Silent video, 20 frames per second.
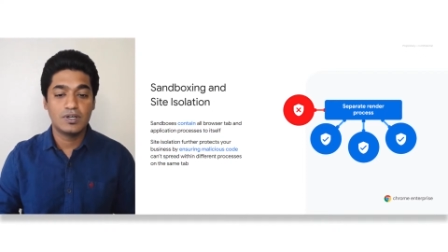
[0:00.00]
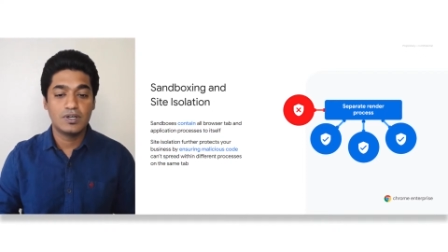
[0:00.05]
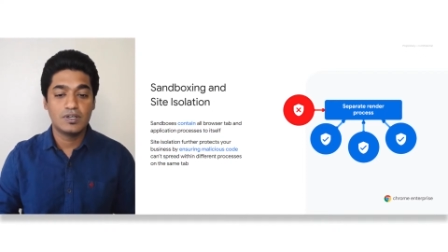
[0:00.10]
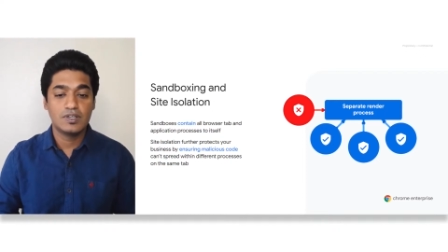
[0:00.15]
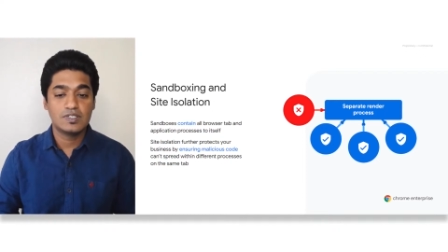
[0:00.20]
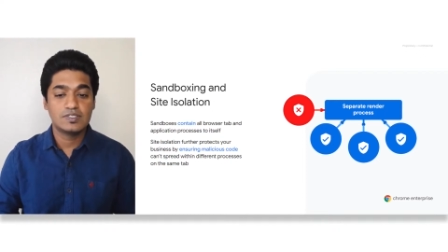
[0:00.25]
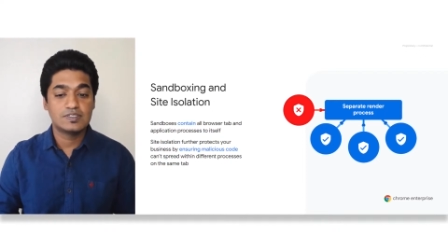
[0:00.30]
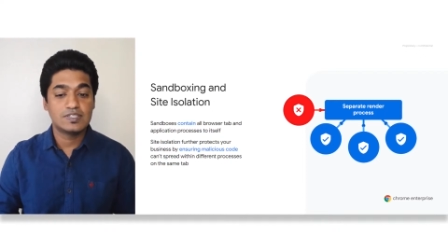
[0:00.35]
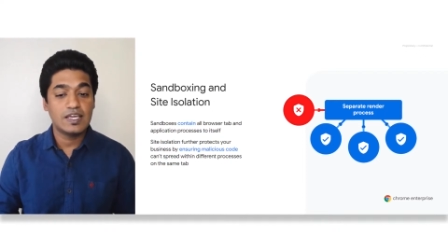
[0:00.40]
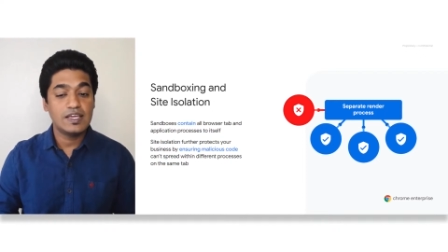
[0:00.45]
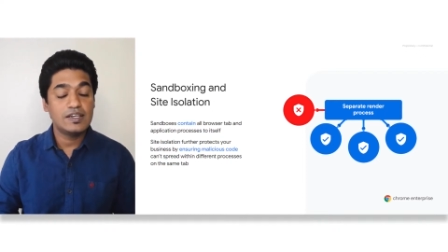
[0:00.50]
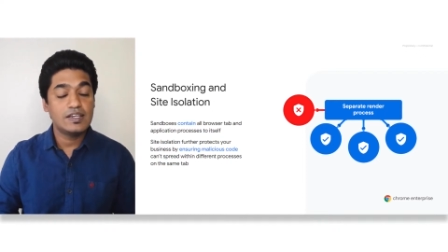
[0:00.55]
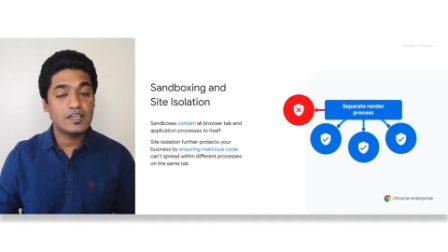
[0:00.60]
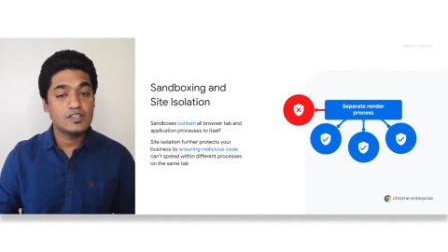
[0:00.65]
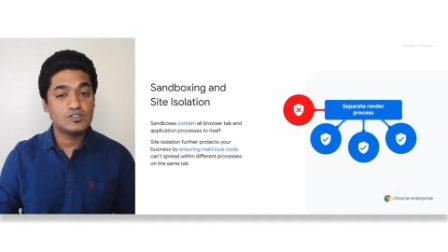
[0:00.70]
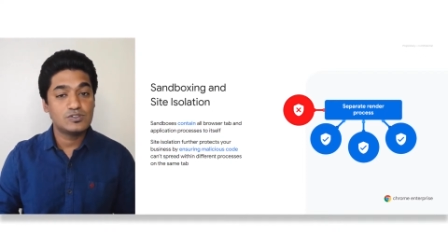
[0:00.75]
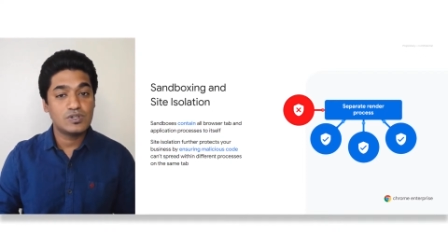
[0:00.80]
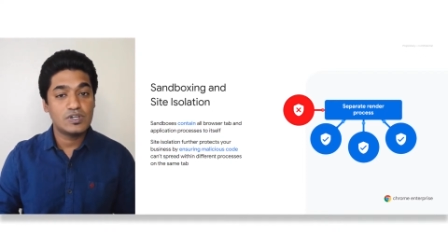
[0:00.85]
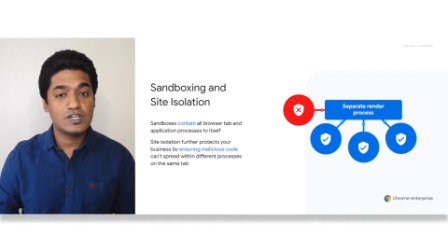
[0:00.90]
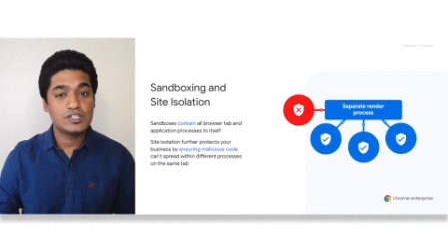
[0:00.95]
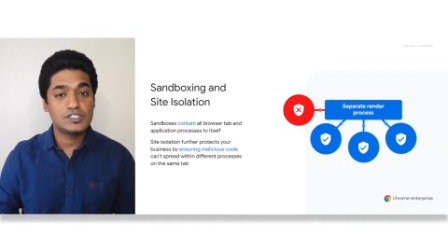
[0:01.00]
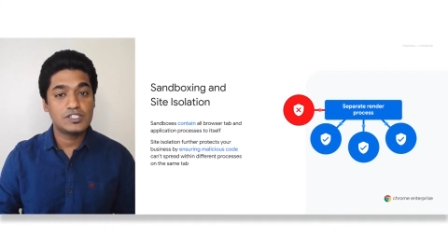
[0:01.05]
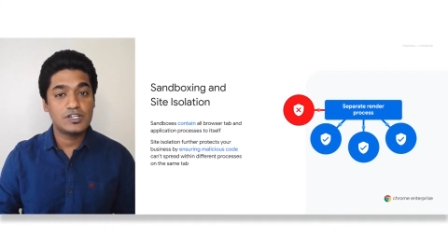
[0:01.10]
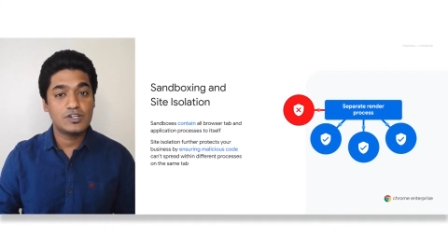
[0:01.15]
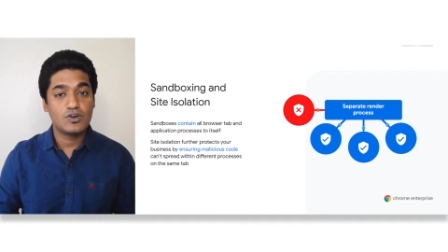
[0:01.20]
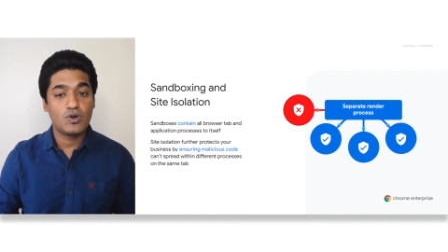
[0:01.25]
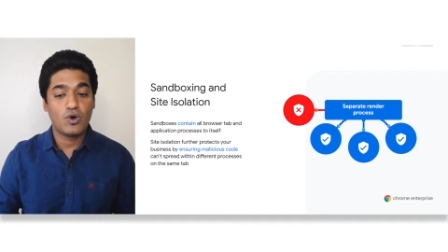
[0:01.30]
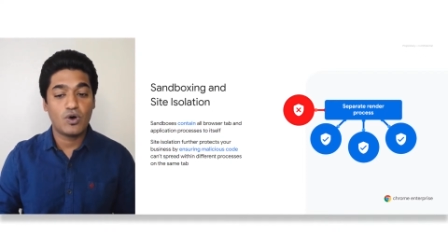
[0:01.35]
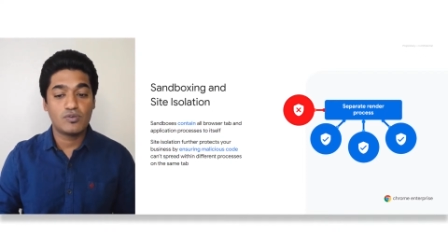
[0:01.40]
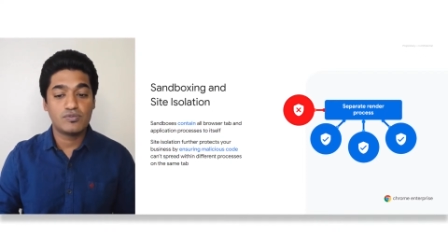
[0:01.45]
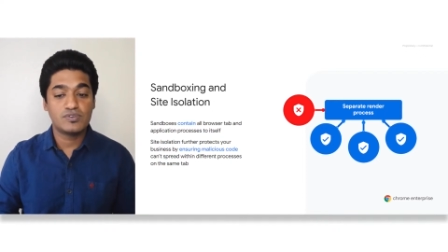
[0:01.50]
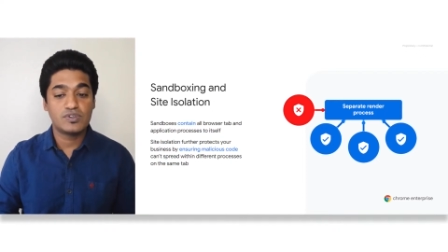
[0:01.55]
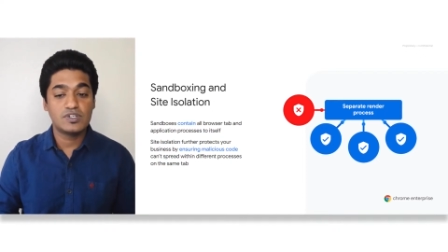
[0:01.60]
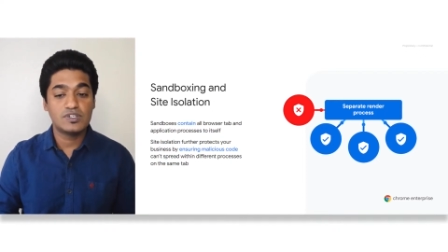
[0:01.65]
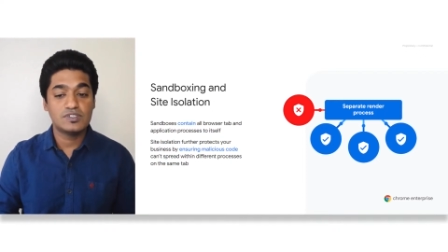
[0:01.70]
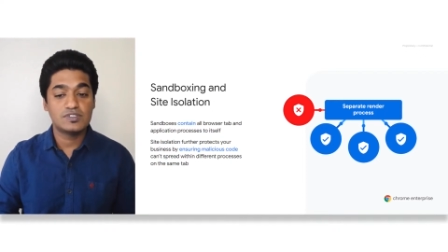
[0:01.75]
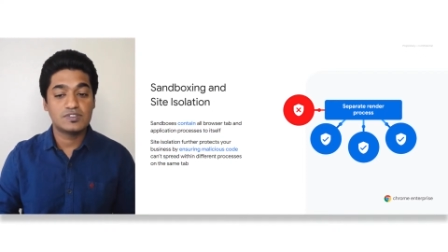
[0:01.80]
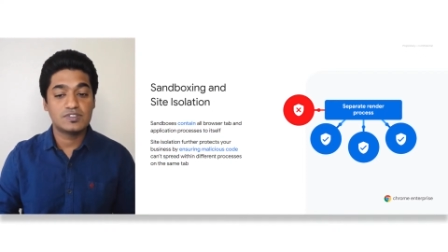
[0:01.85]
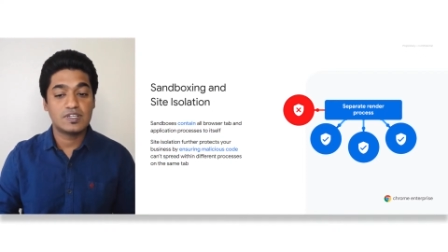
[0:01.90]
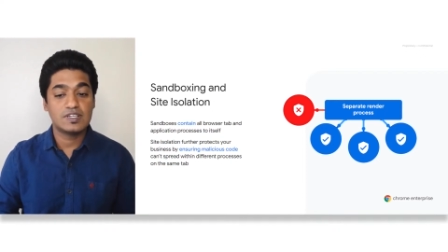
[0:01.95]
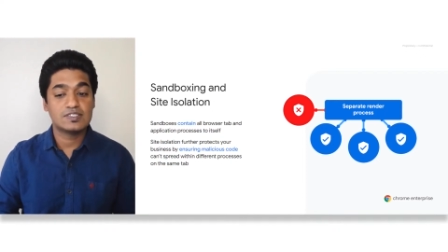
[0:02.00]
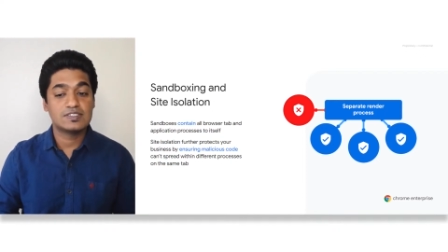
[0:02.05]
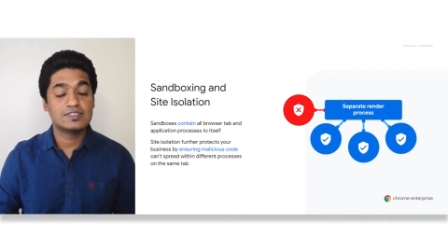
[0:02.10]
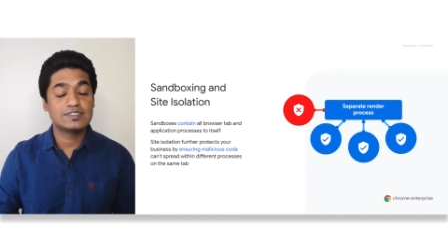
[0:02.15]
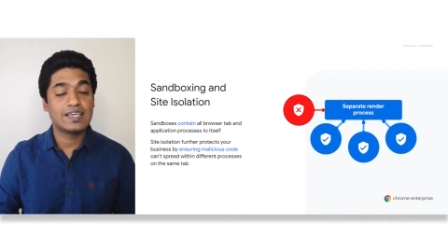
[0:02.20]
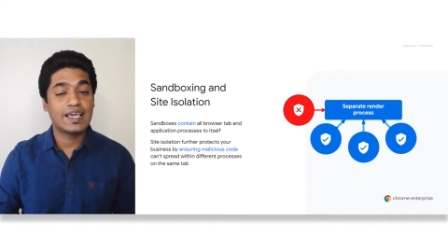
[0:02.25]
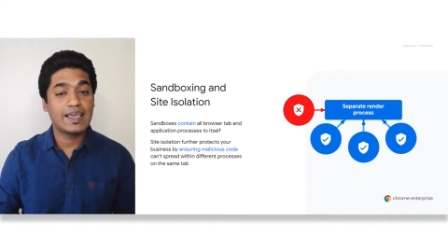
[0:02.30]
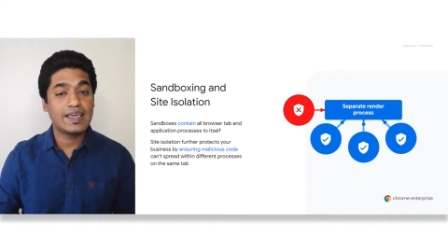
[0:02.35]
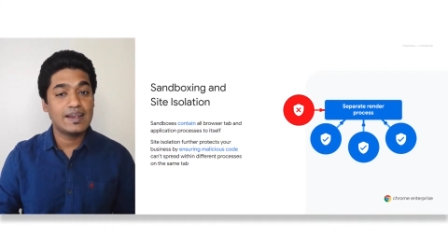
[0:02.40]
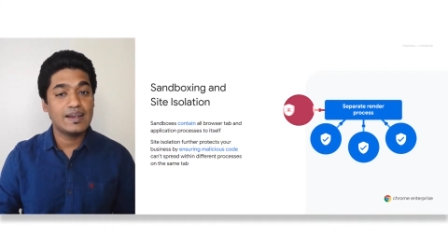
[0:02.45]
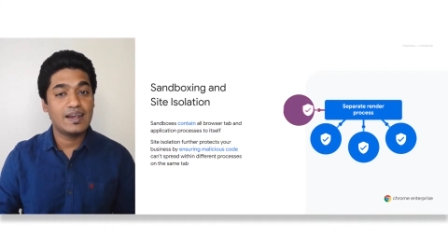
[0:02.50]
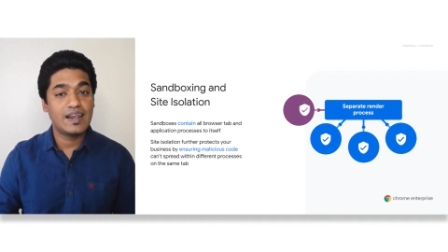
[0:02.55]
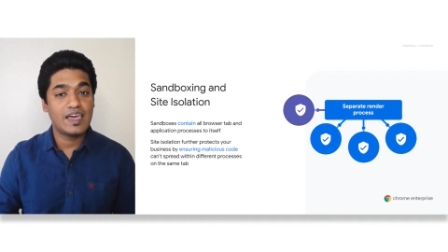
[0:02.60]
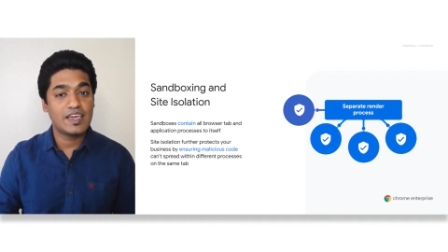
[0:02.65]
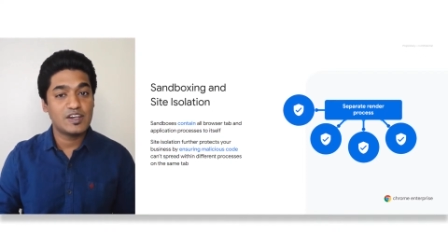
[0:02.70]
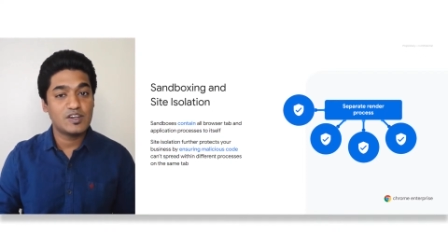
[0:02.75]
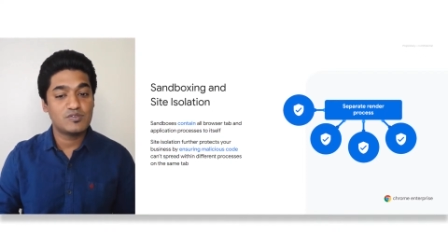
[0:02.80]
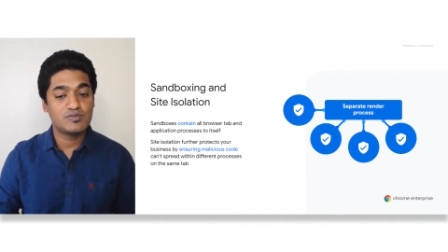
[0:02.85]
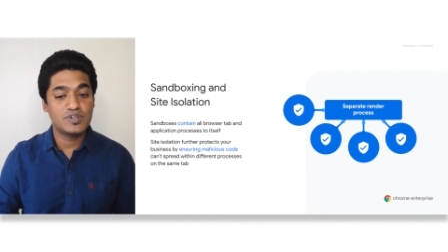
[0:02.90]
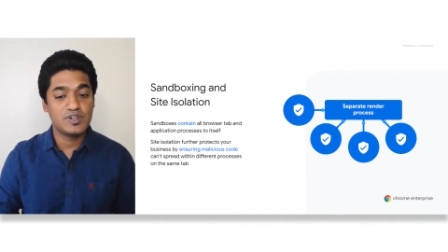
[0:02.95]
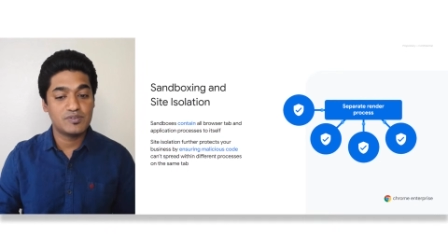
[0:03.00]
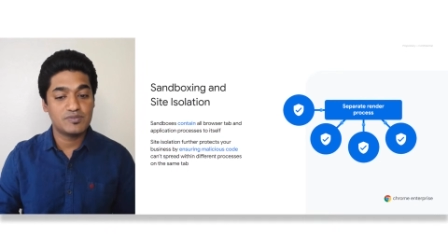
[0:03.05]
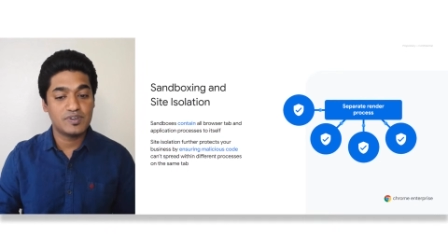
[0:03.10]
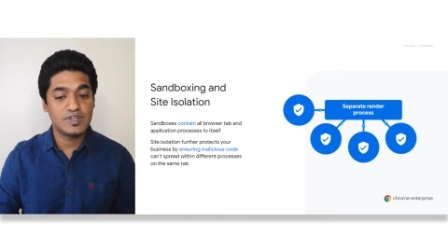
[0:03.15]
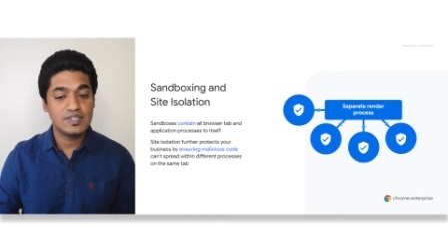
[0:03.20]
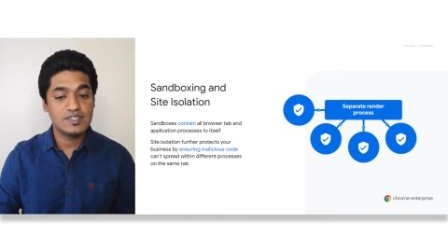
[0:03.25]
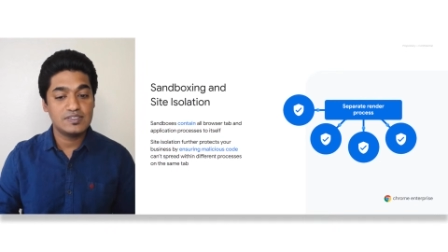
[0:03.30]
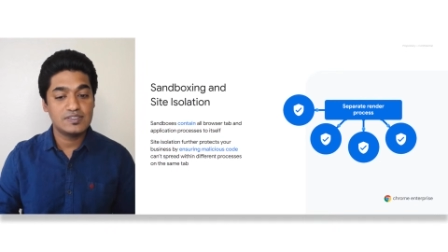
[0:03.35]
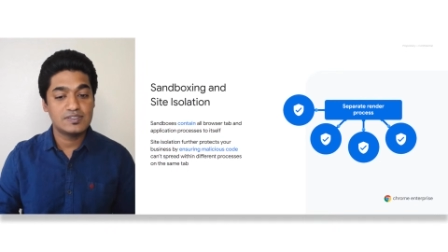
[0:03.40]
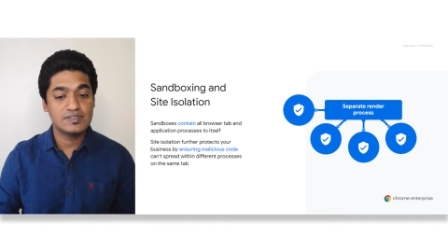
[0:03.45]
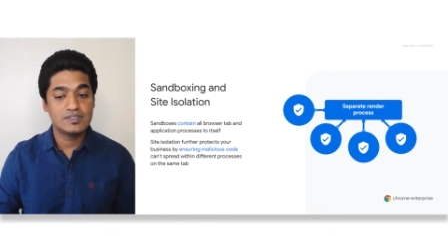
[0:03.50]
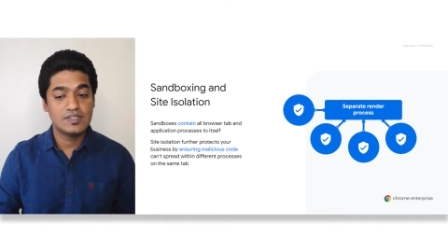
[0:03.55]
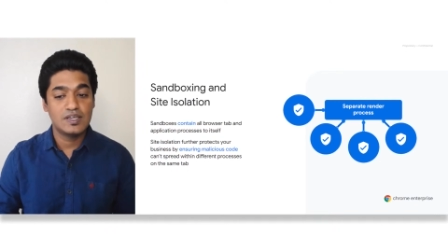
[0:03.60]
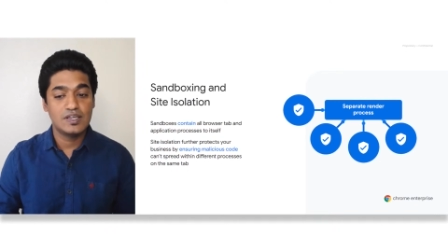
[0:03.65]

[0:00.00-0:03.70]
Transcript: Site isolation offers a second line of defense